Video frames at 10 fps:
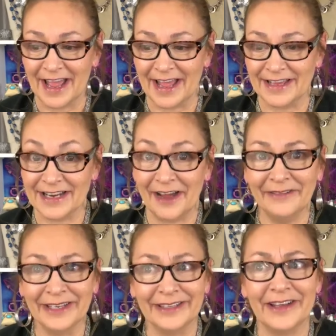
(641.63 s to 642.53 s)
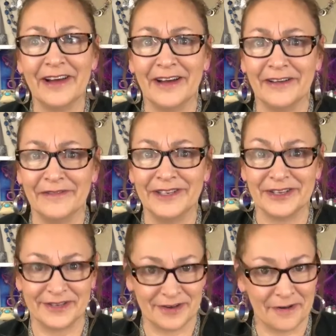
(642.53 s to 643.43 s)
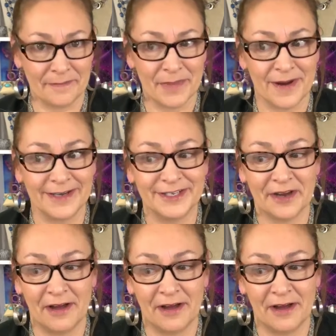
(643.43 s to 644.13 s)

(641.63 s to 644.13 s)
and I would love to start March